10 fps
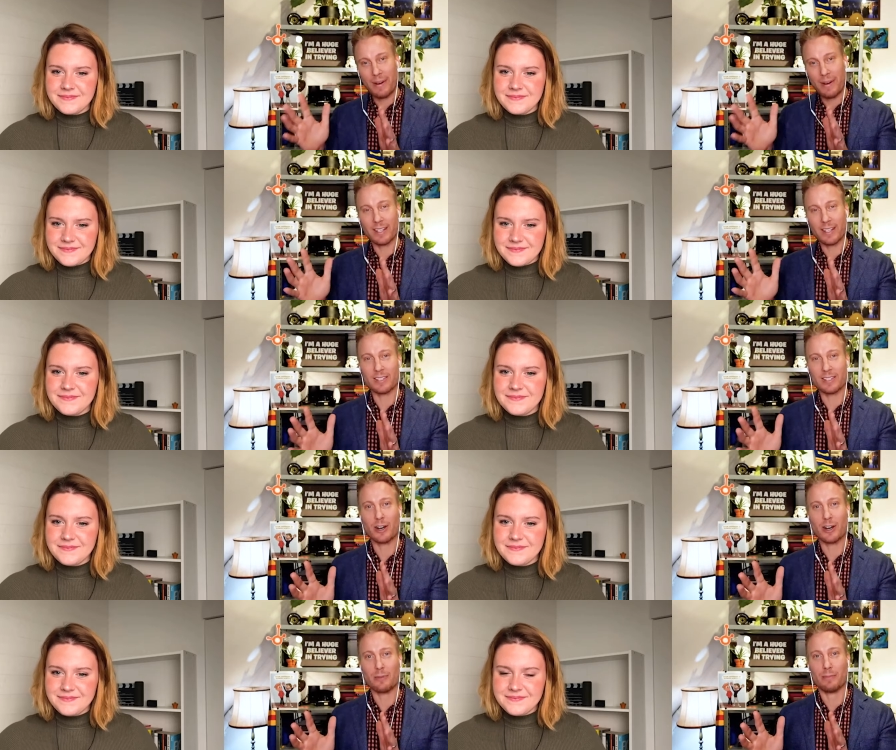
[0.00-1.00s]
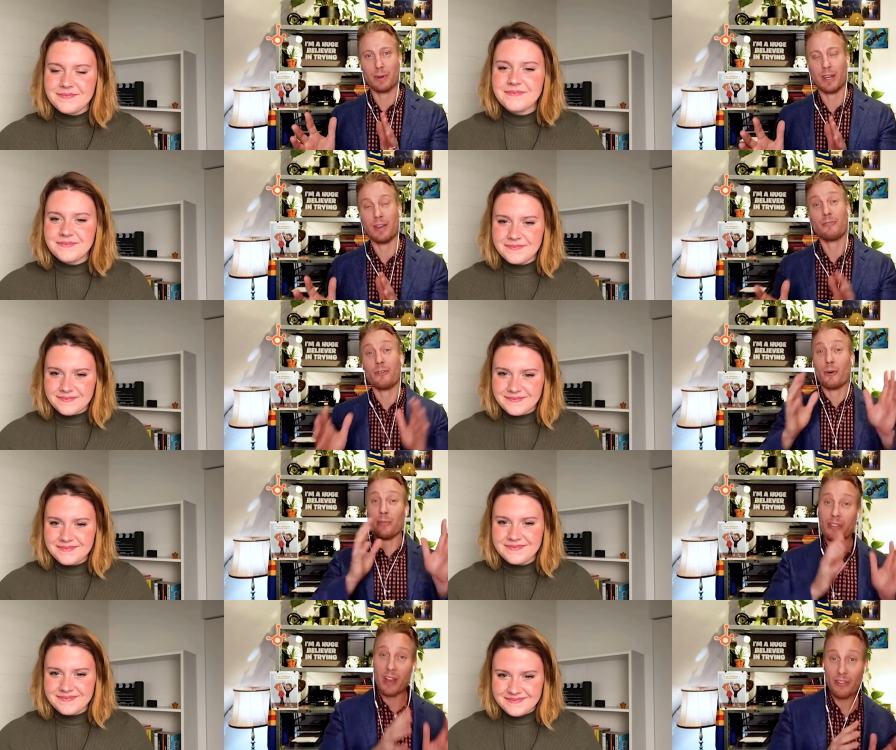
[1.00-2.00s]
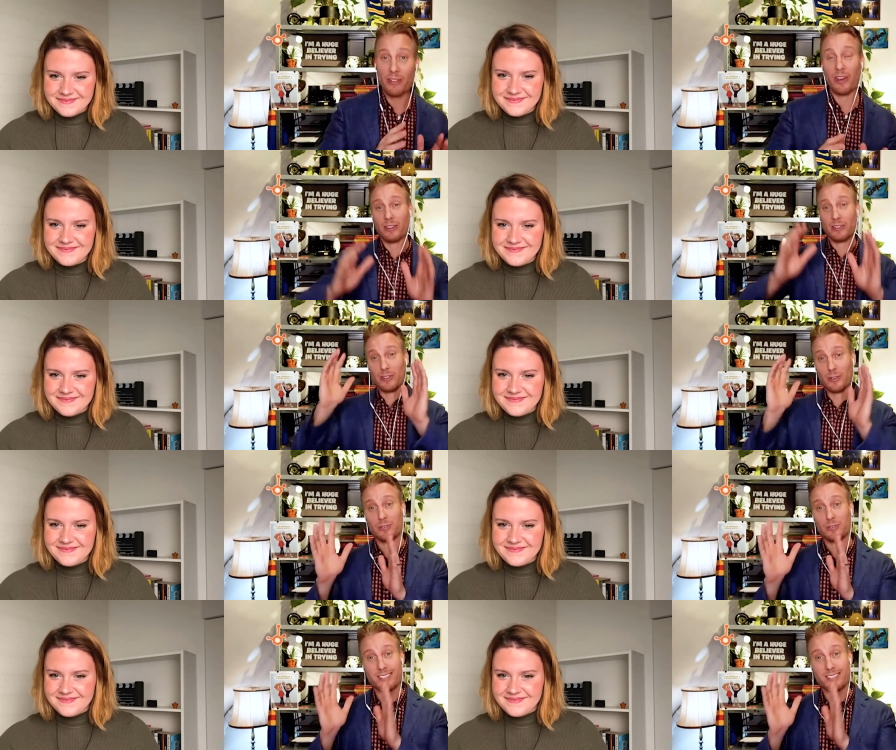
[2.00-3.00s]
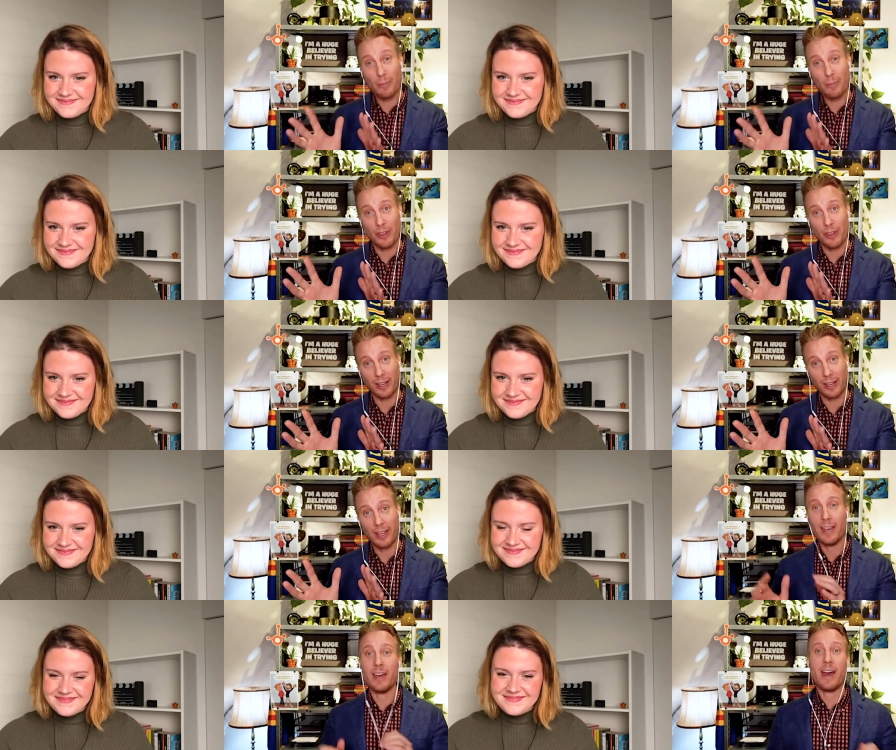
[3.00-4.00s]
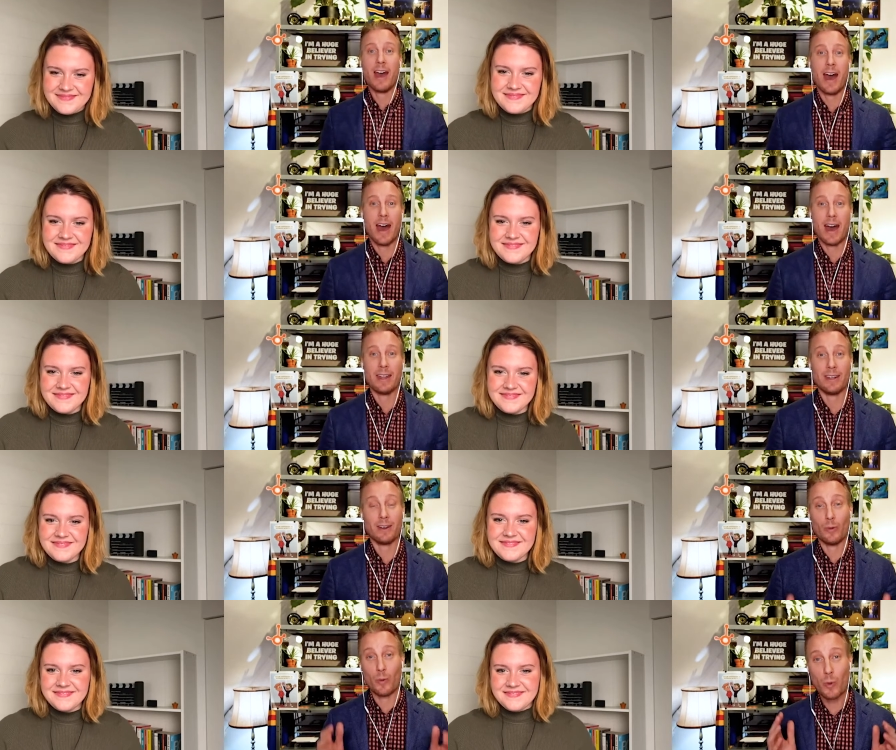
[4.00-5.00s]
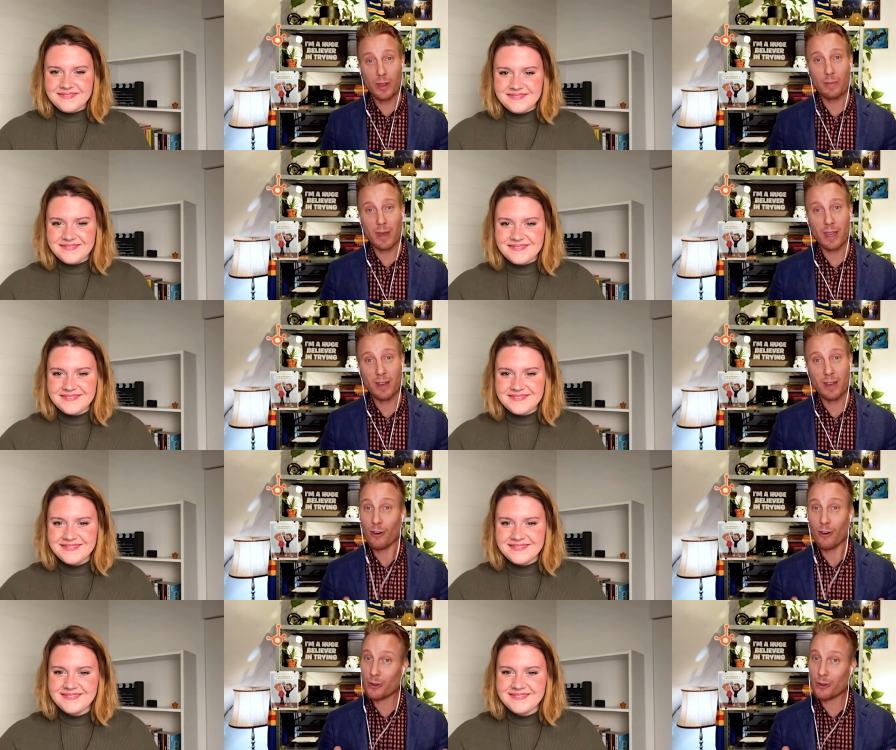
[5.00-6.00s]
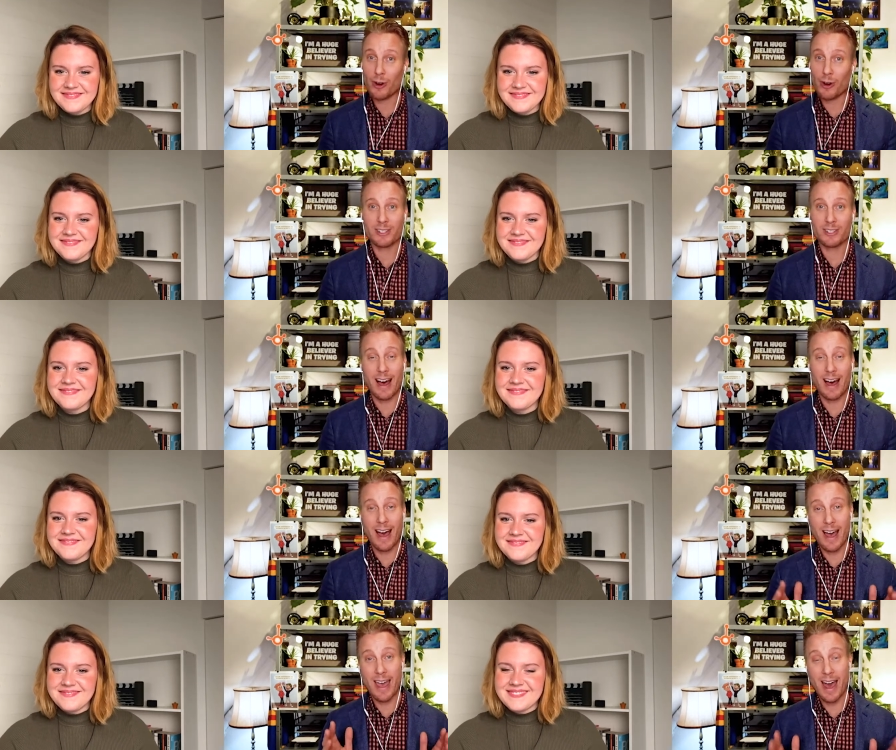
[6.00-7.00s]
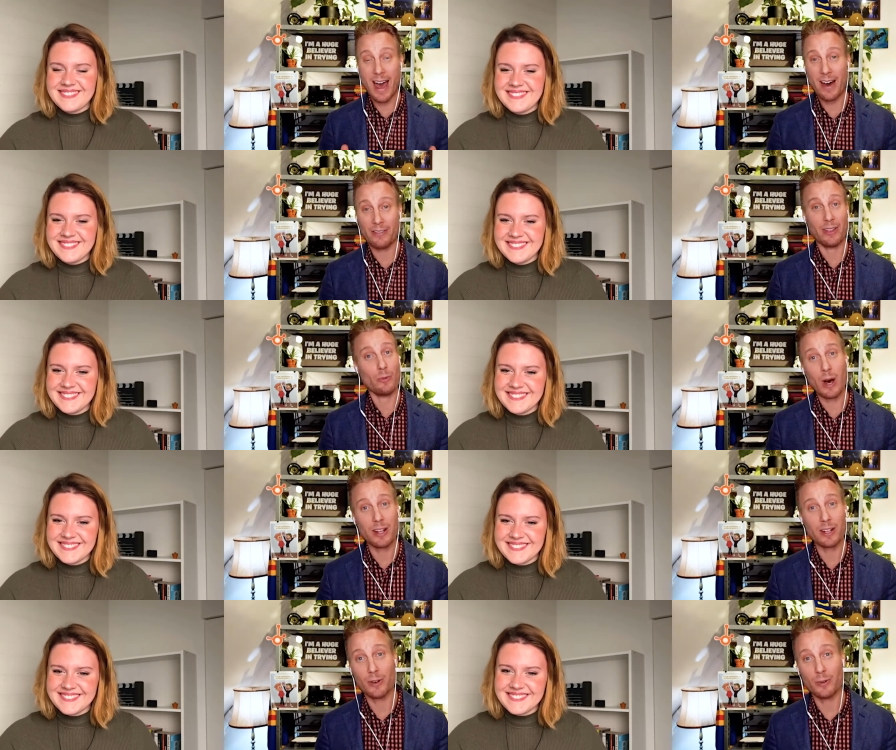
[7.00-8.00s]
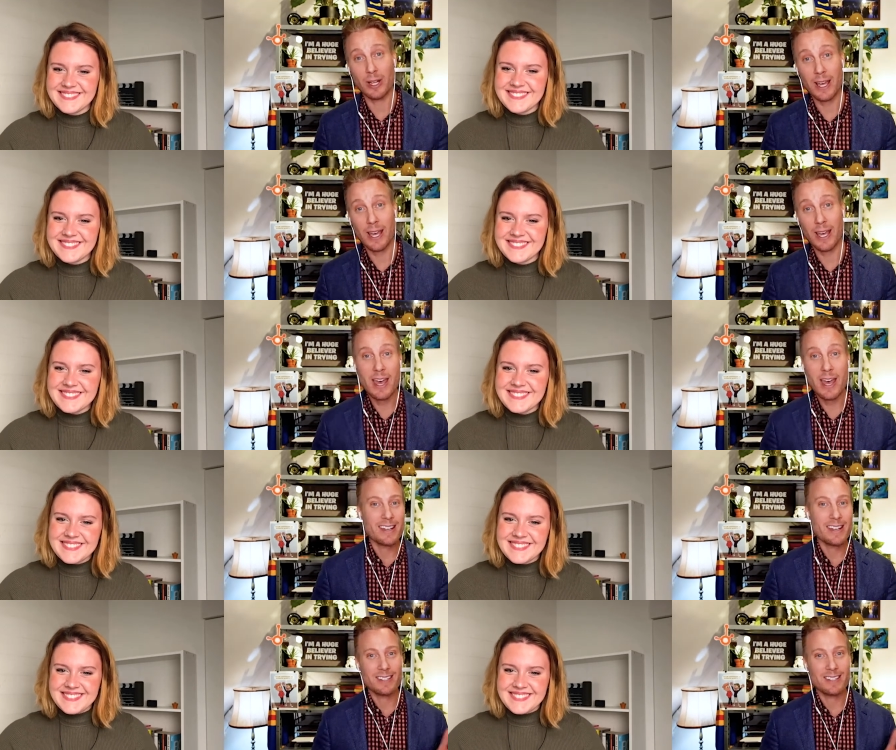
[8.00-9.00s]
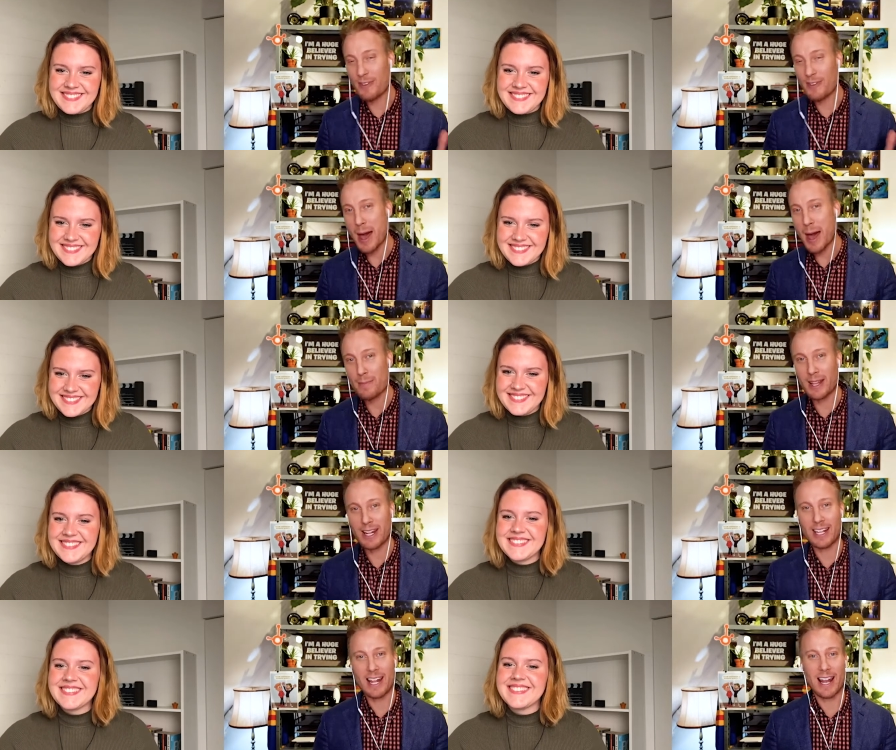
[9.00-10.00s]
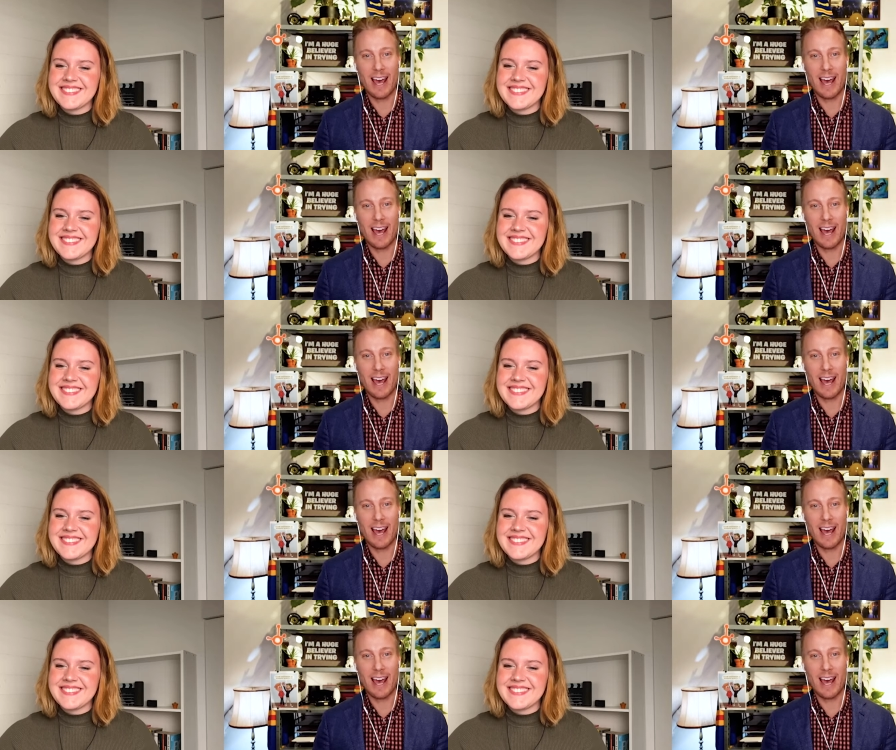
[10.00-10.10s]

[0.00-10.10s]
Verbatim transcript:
Speaker 1: building this company from nothing to something. And with me, of course, I have the one and only Svea Malina